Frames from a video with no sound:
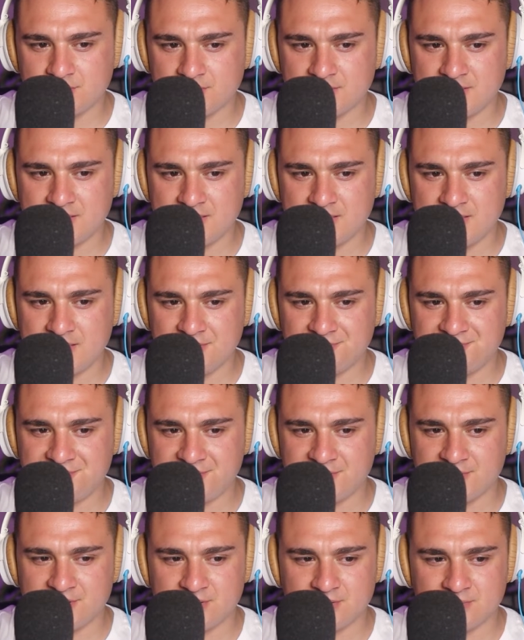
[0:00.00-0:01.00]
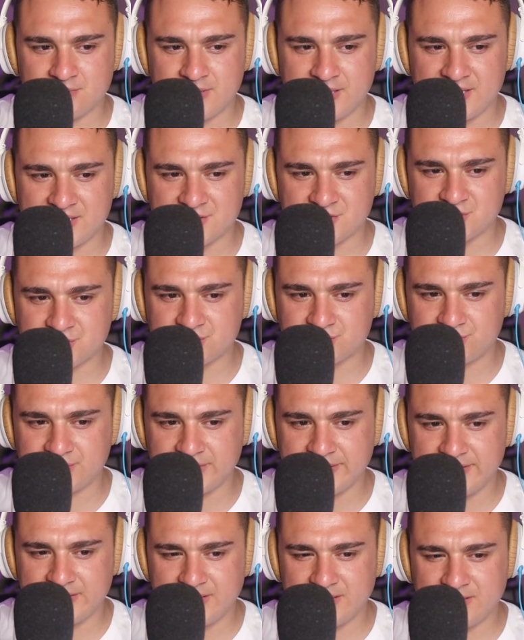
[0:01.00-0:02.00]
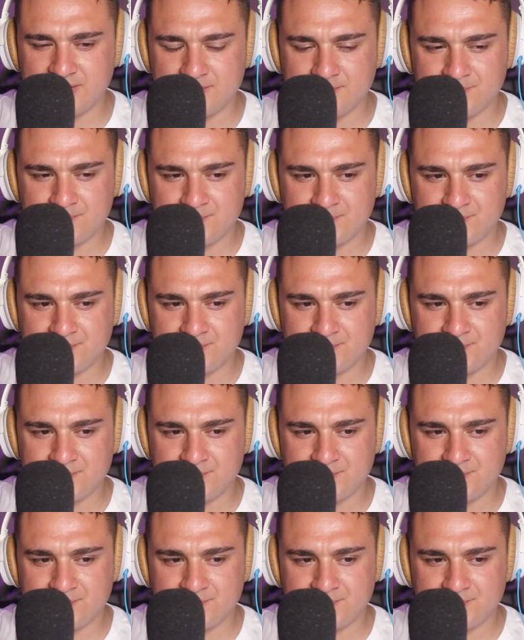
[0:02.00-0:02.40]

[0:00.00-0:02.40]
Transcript: Lily film hash 3.